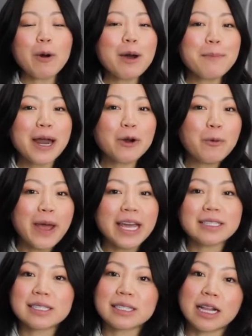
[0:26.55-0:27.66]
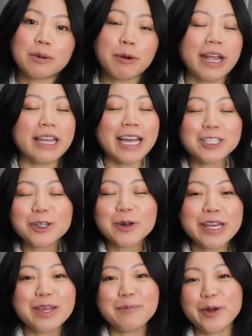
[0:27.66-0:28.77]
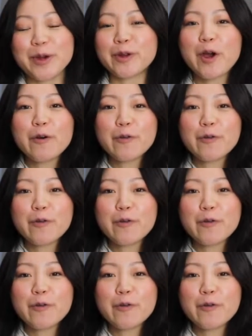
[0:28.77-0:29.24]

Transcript: What better way to celebrate, get you in the mood